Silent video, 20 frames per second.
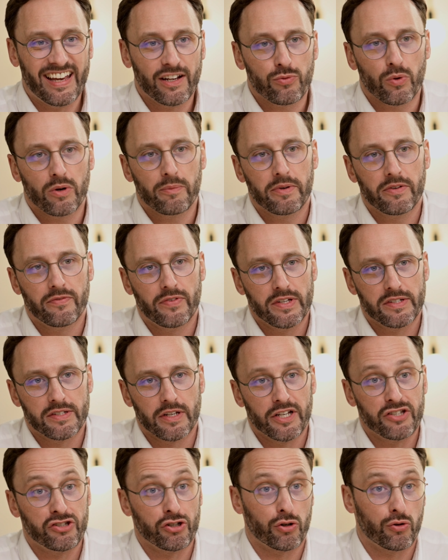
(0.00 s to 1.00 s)
H1B visa
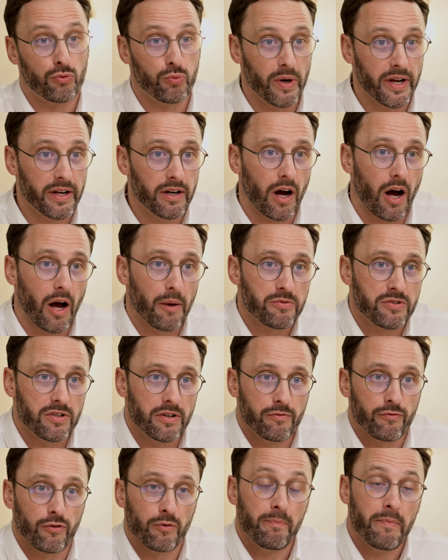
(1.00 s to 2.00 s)
is a great option
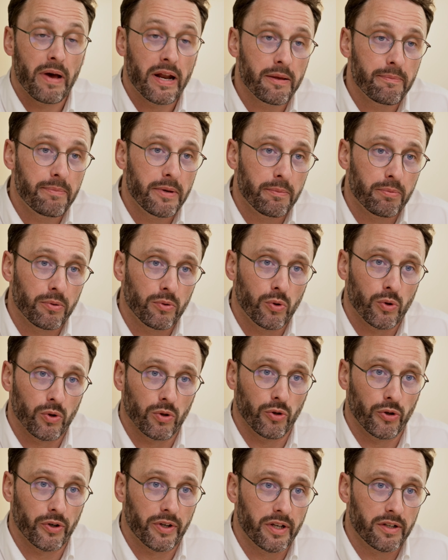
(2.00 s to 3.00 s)
for many people who are
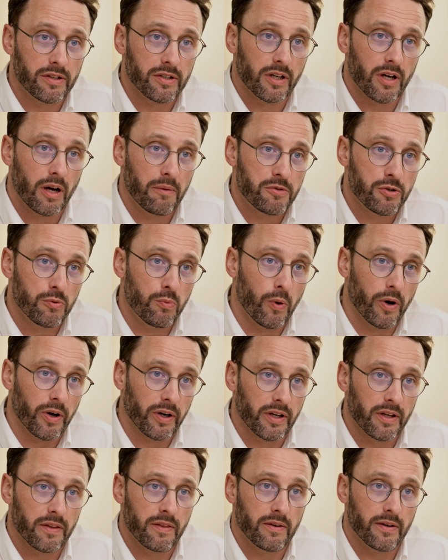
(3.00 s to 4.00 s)
looking to come to
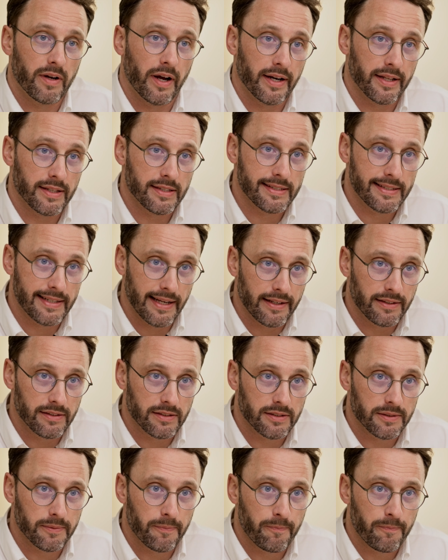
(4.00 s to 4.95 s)
work in the United States.